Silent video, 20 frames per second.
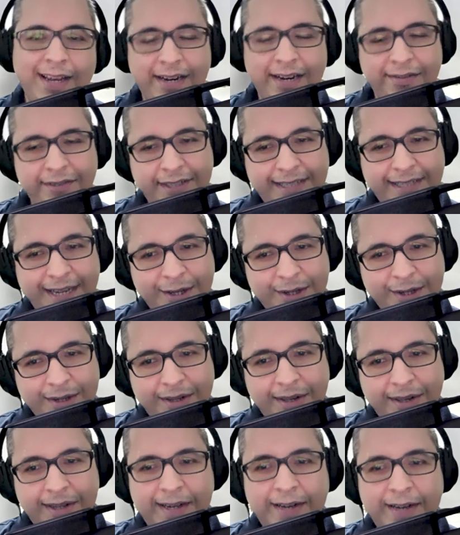conversation
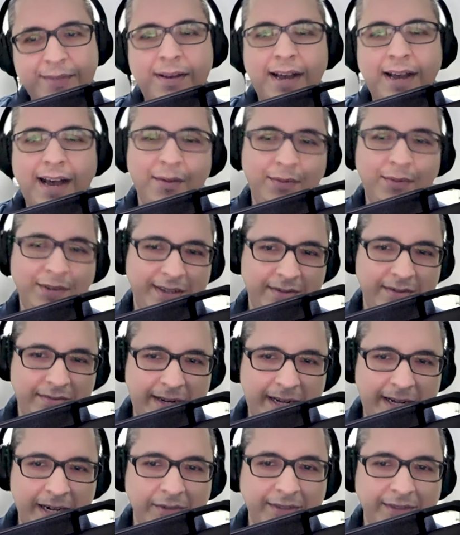club. I was
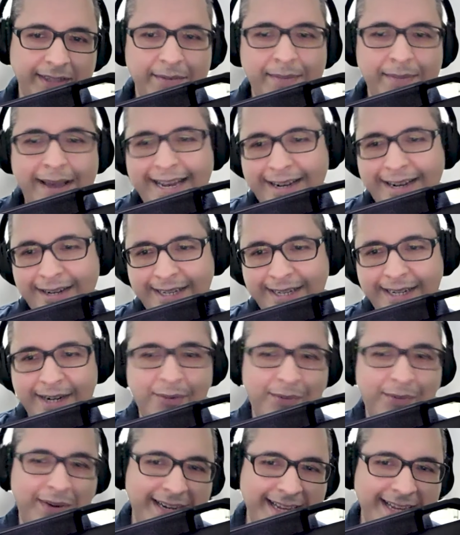involved in managing
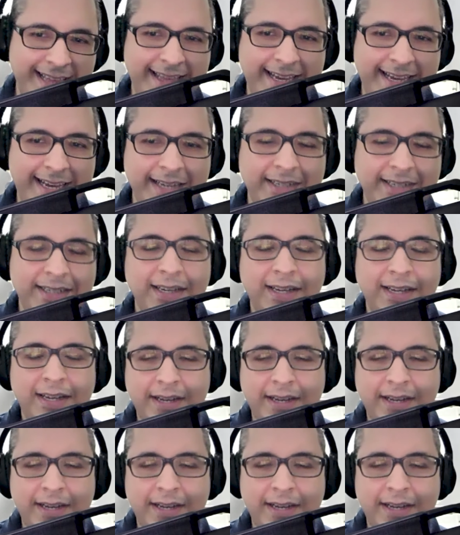and running that.